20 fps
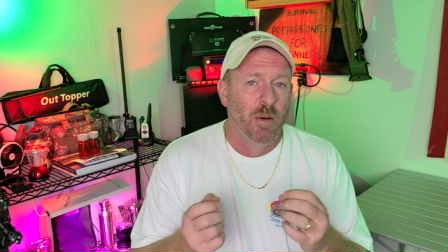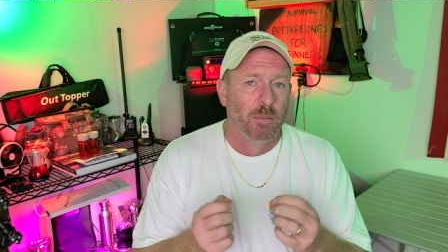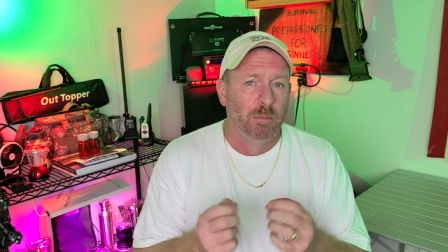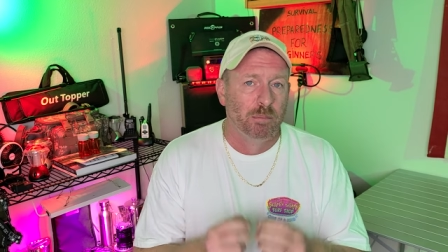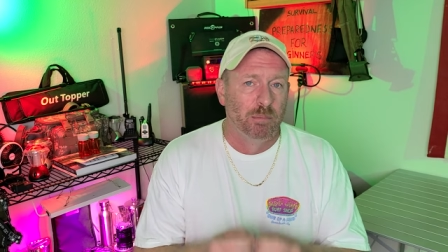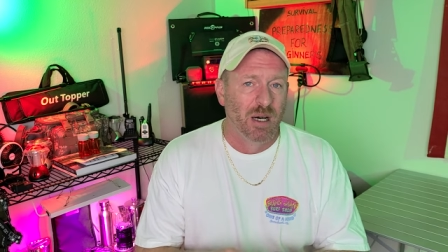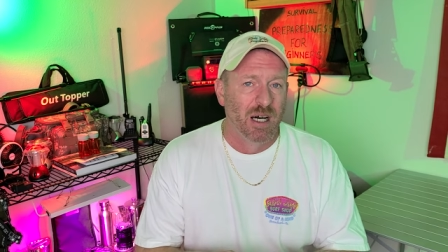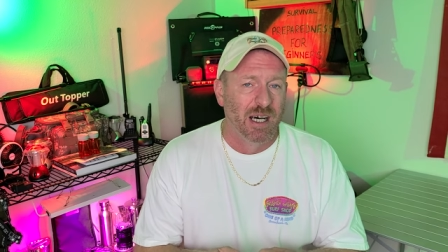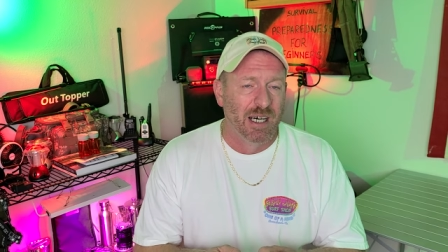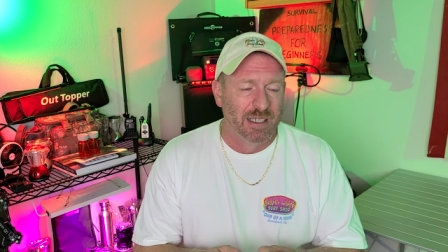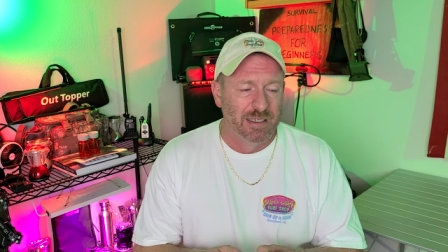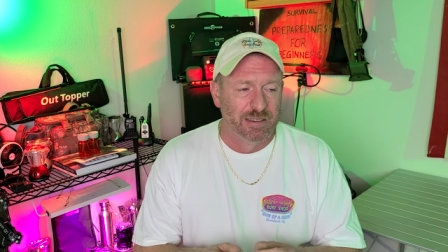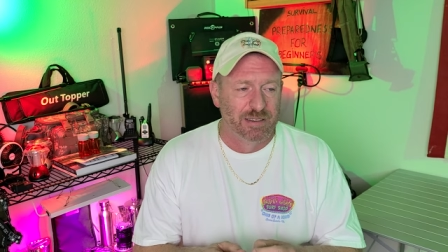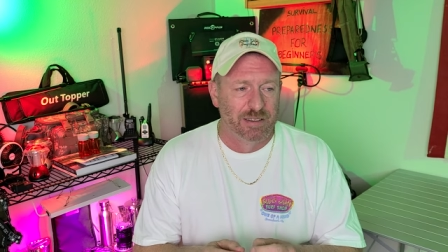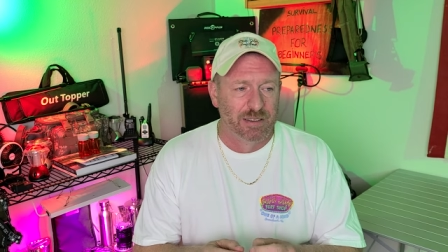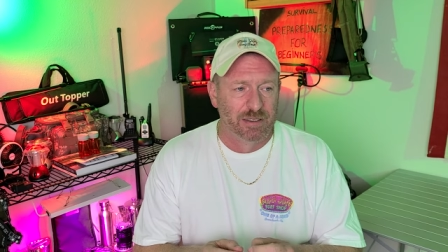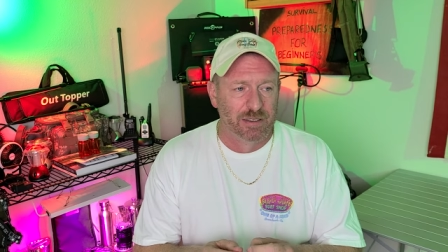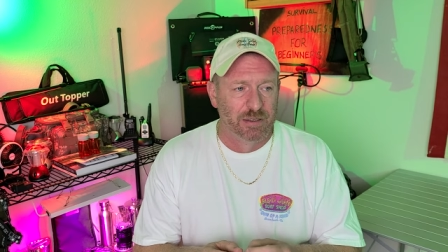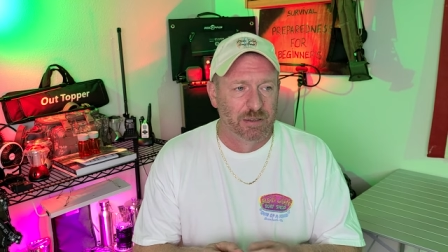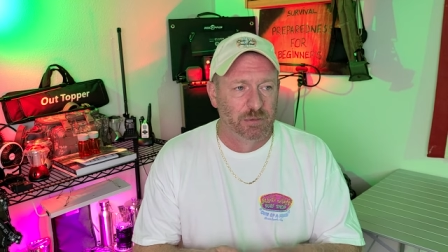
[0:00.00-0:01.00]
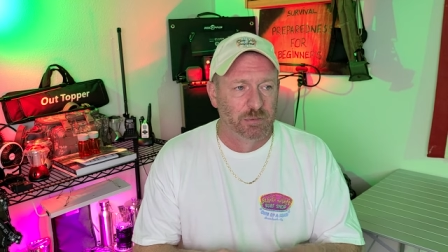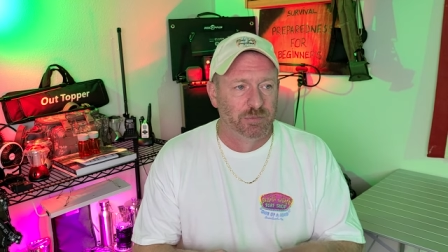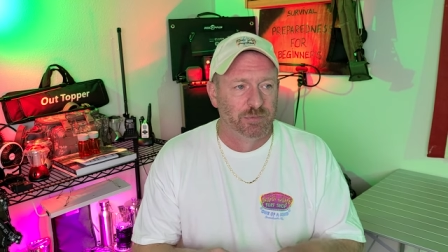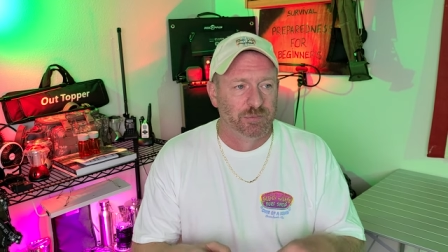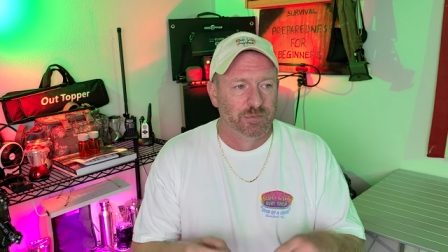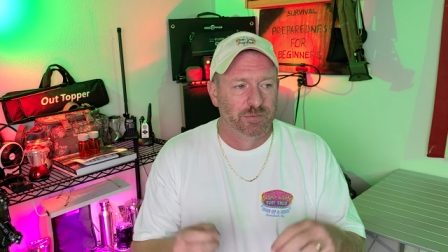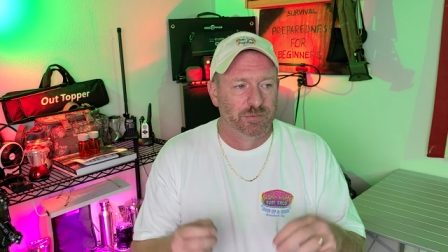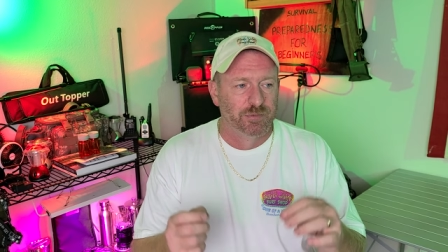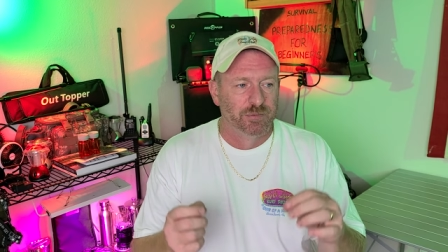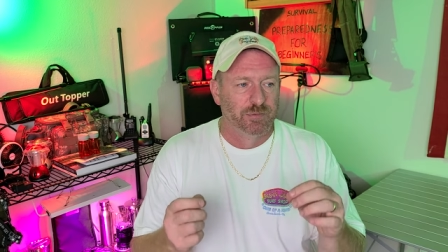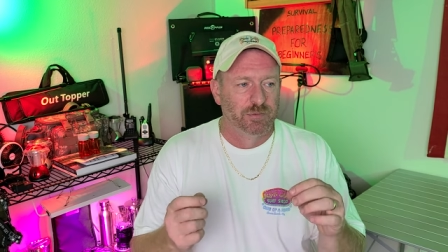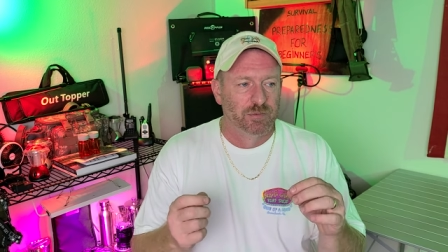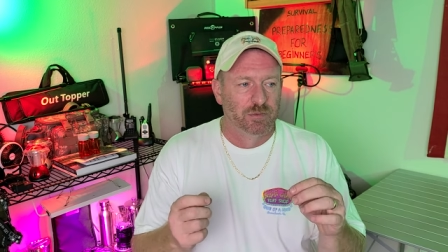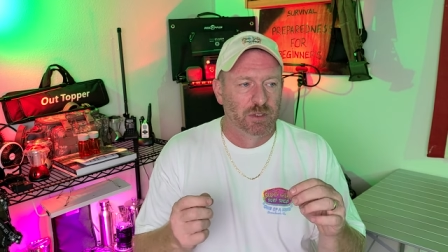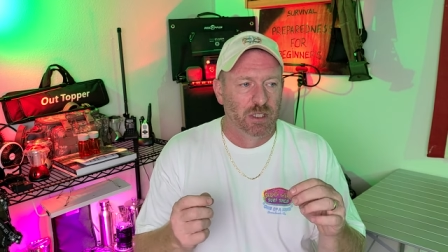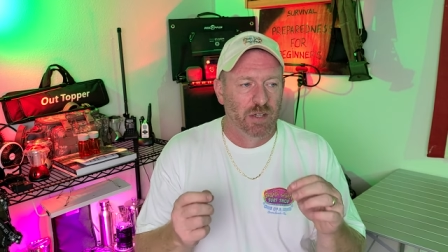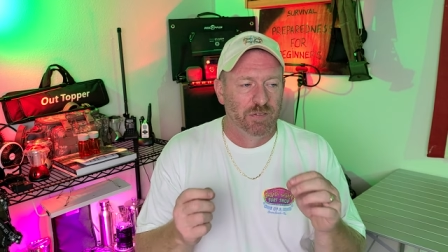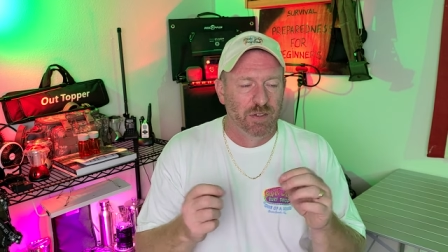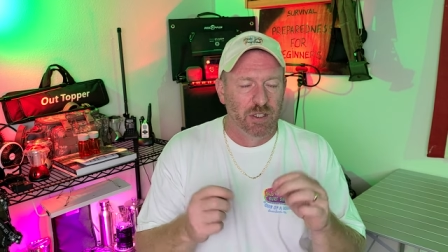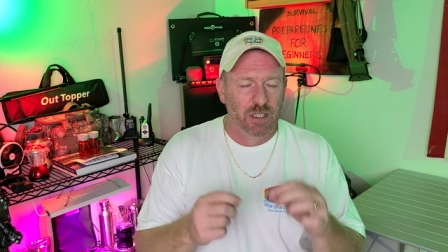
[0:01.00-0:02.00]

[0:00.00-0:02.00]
But if